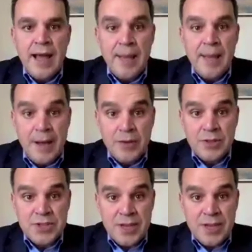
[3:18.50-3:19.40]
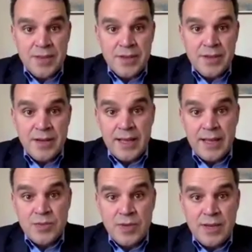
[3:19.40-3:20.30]
about each other,
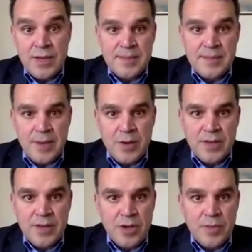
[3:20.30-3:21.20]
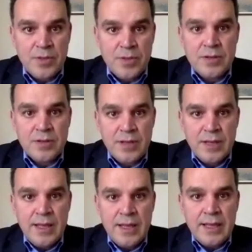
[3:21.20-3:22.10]
as well as about the common
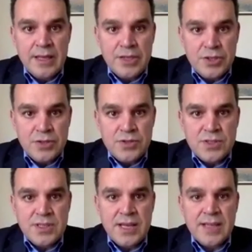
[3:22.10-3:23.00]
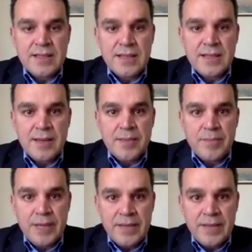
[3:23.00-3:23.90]
issues that bring
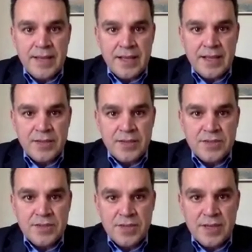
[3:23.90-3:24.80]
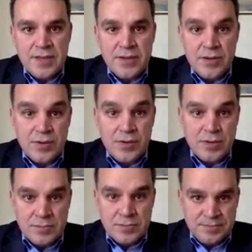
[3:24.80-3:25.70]
the countries together or
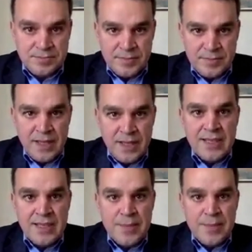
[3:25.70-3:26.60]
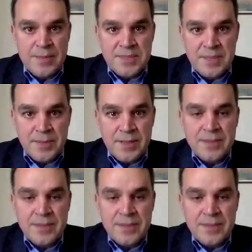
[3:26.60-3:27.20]
keep them separate.